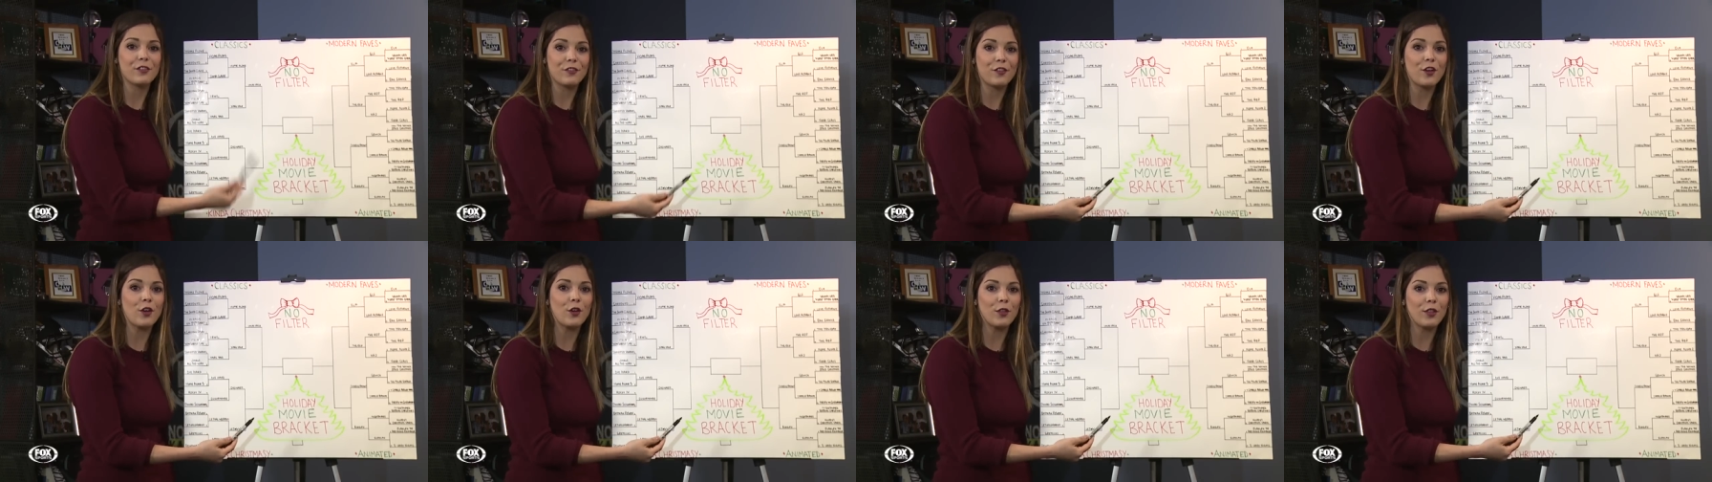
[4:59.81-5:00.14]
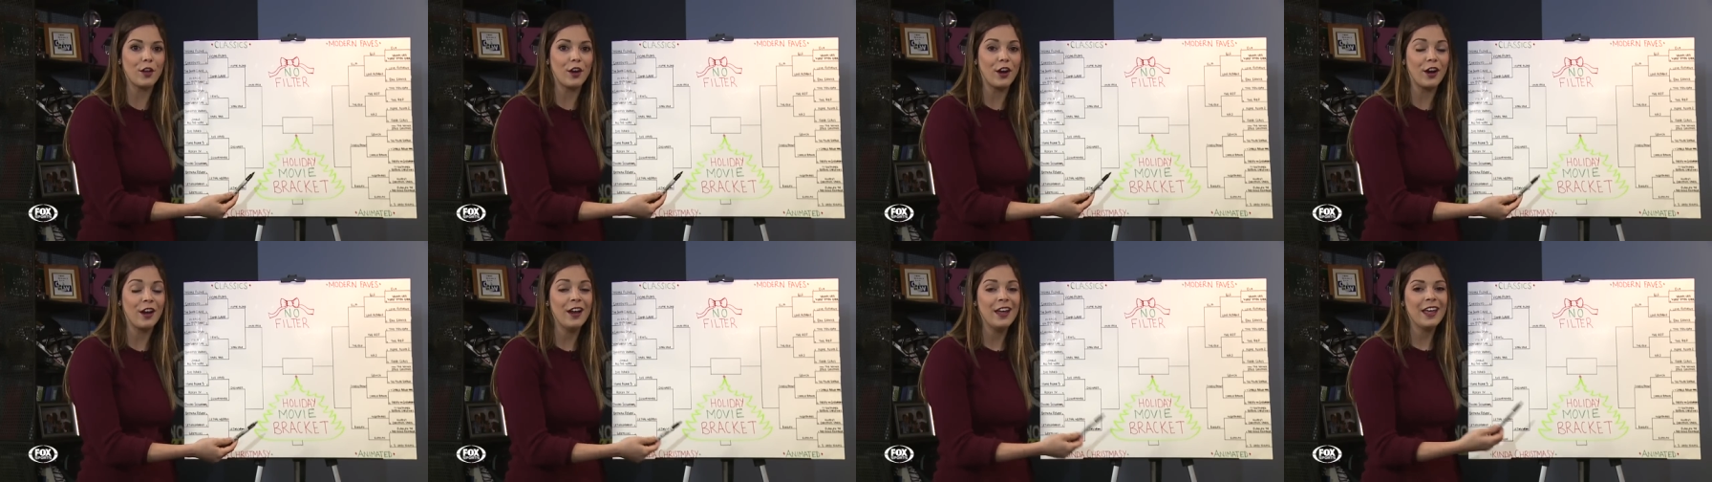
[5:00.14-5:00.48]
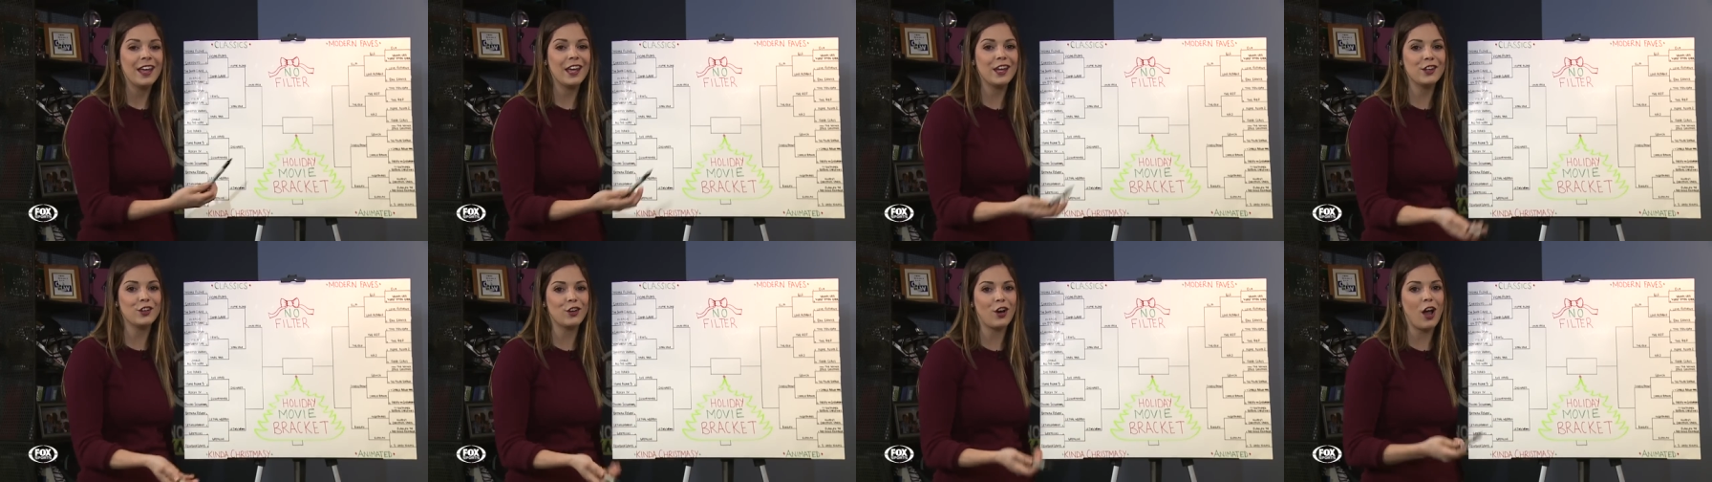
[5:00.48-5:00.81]
further
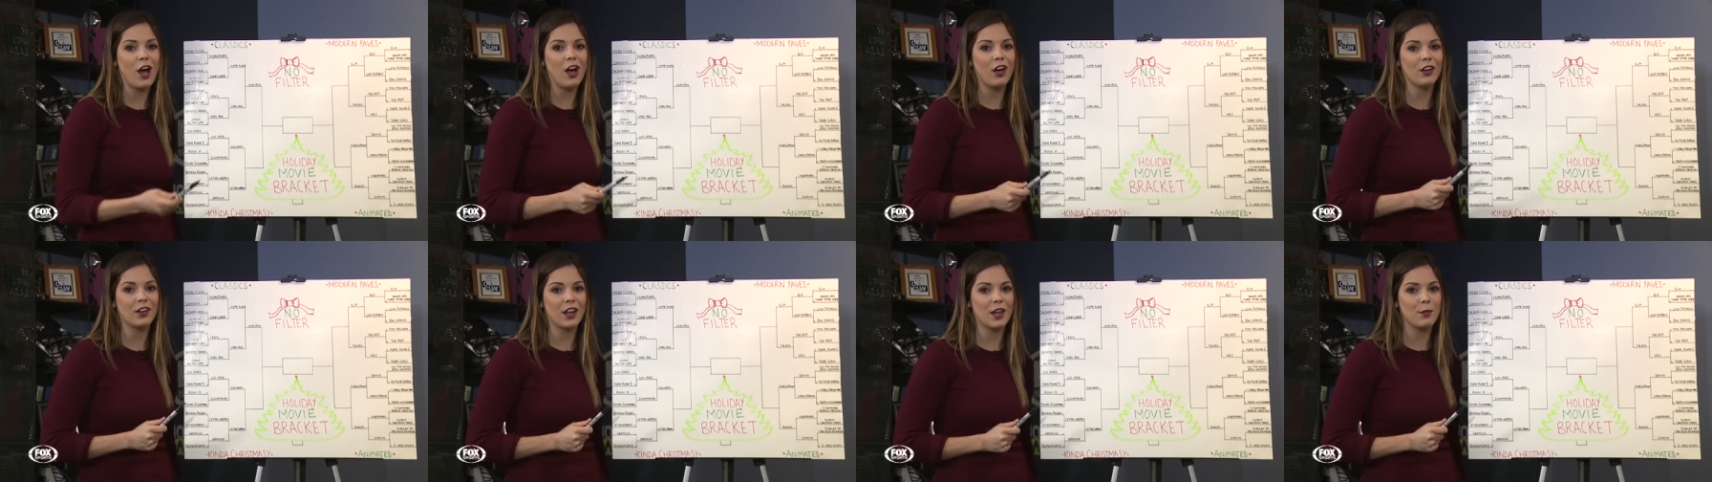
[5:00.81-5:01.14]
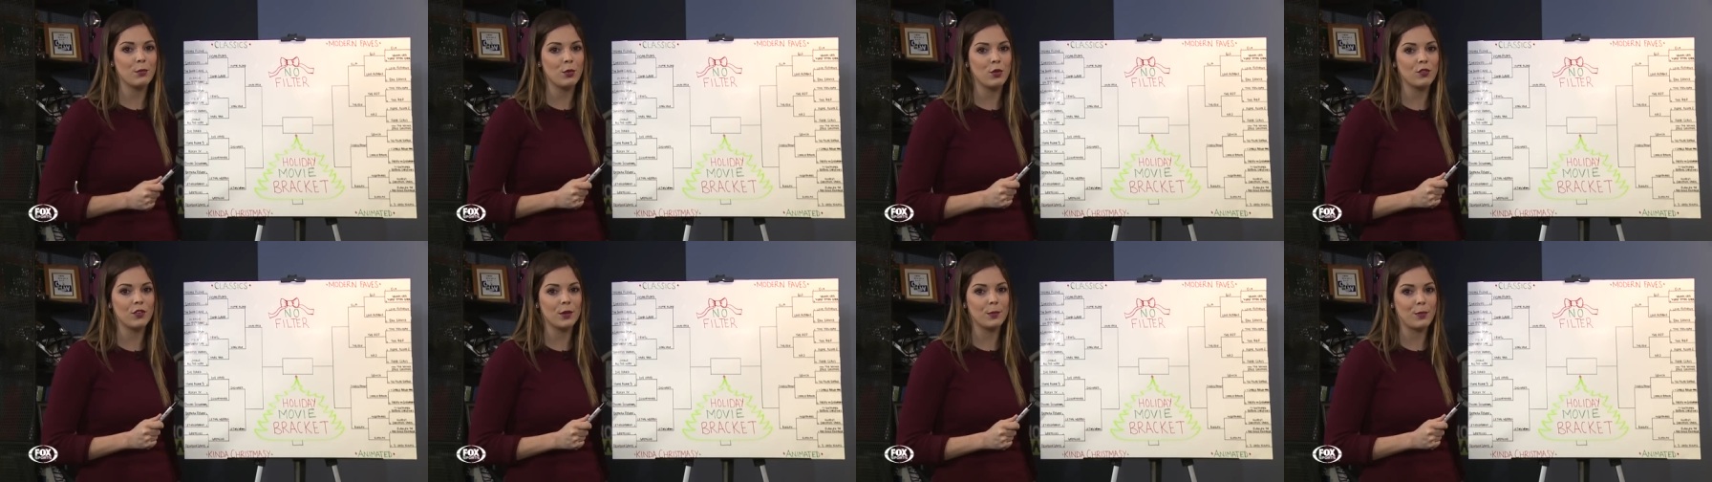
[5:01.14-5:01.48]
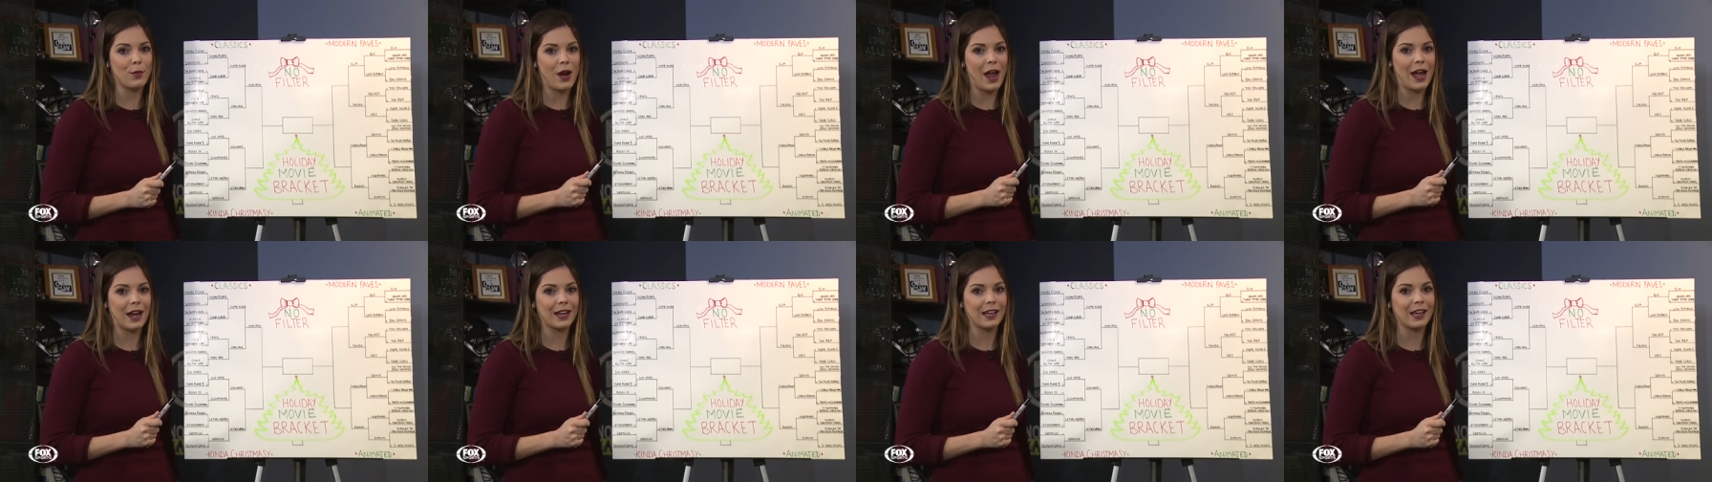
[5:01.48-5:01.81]
in your holiday movie
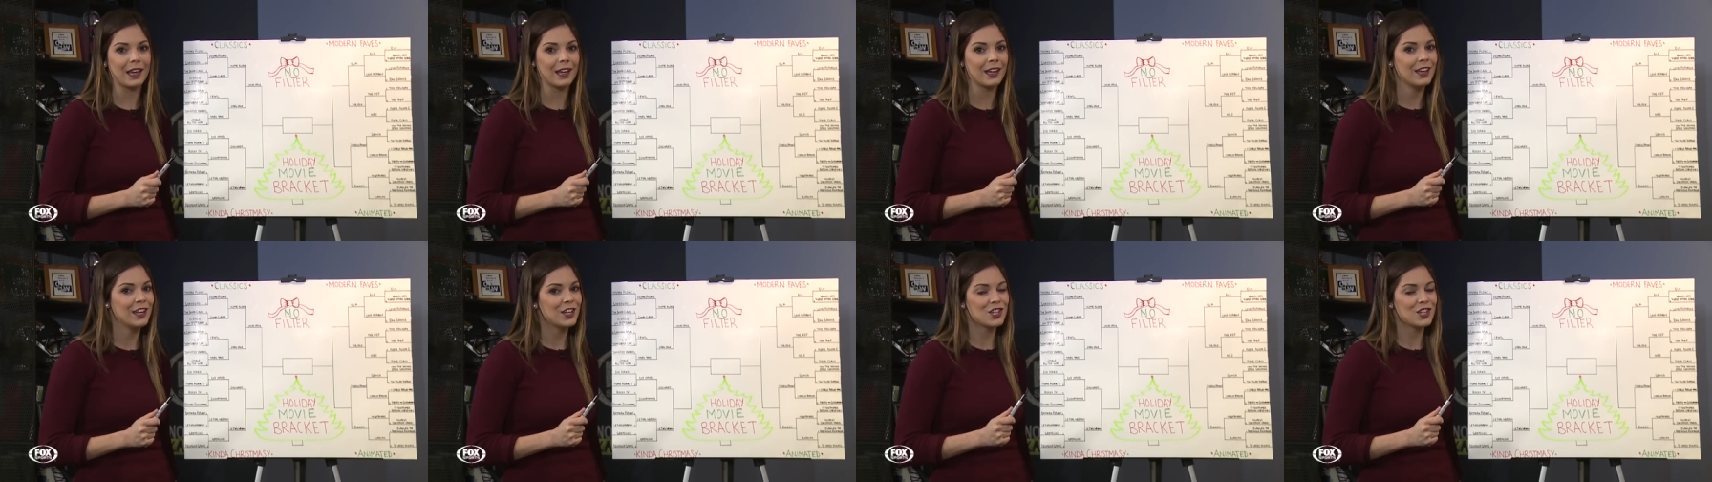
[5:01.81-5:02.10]
bracket.